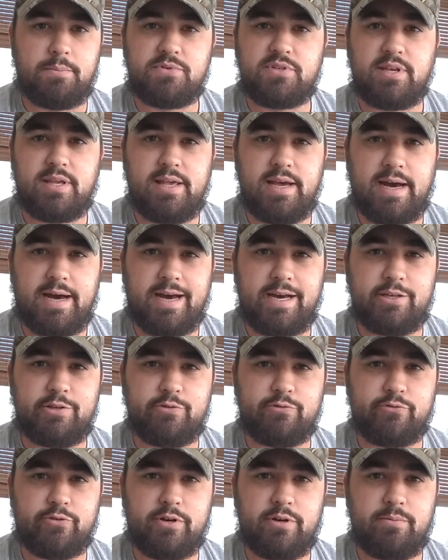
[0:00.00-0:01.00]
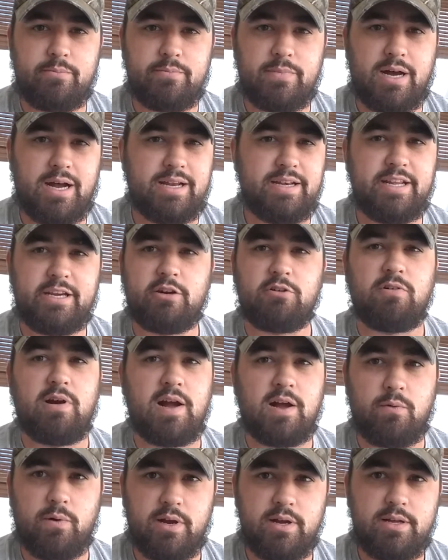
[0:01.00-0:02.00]
cigars from
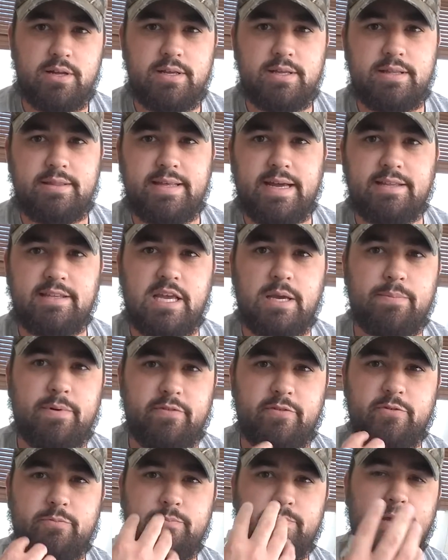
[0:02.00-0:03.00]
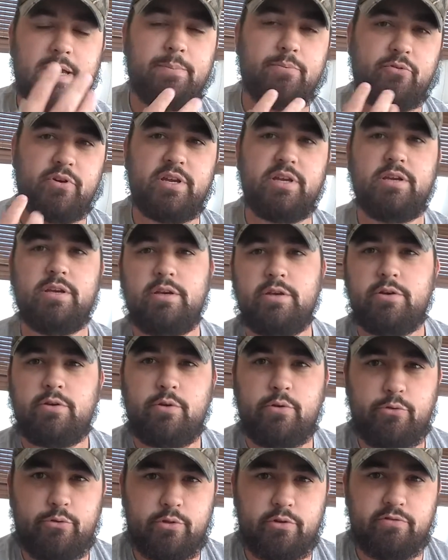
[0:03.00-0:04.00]
Nicaragua, that type of peppery
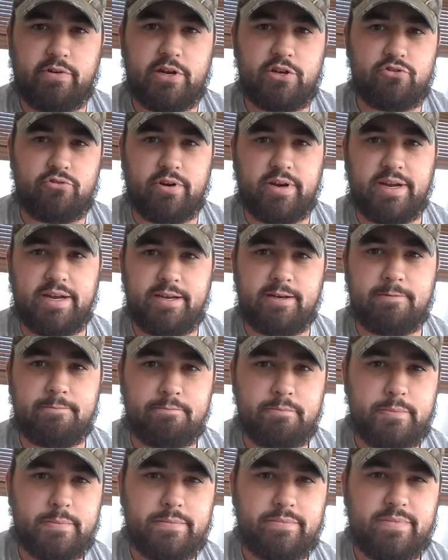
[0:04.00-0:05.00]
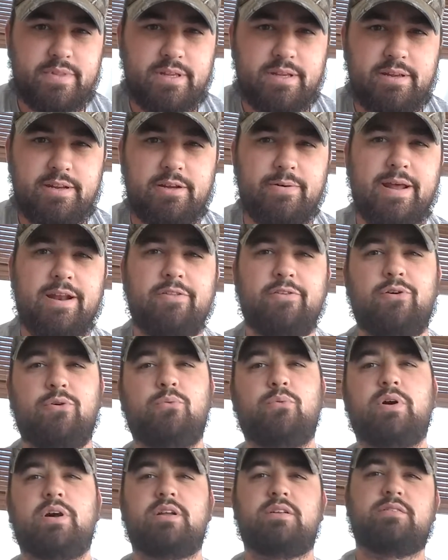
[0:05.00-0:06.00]
through the retrohale. Now, I don't
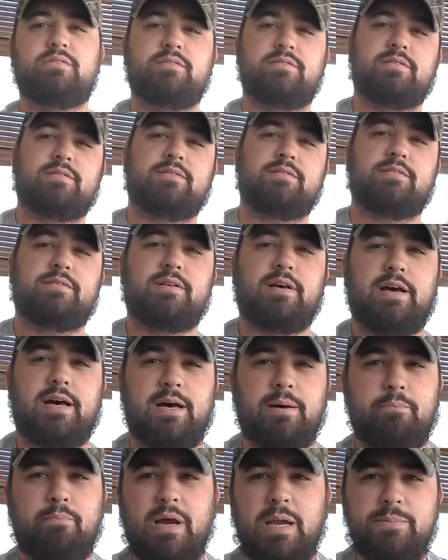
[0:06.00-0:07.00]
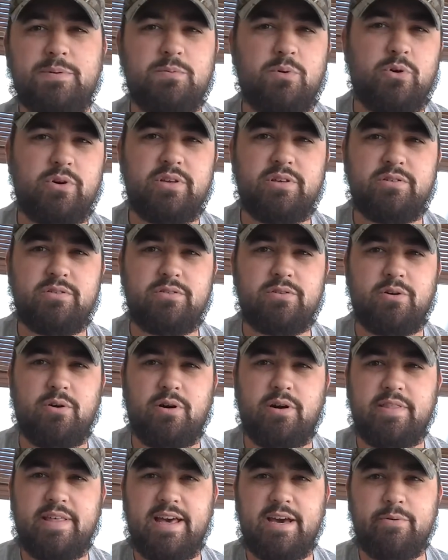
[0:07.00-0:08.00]
know what pipe smokers
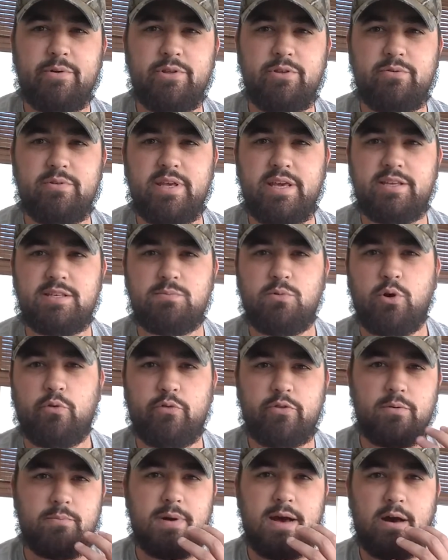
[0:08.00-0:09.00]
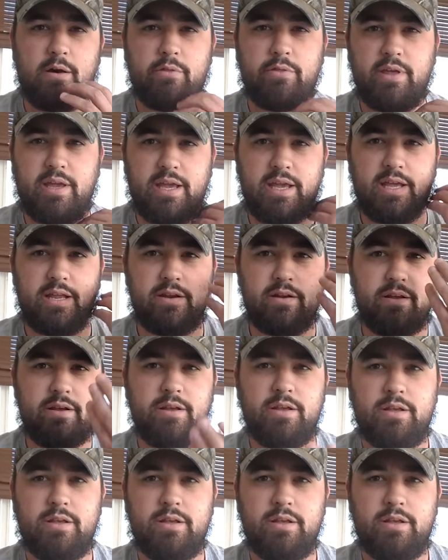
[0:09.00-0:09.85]
call that when you take smoke from the mouth and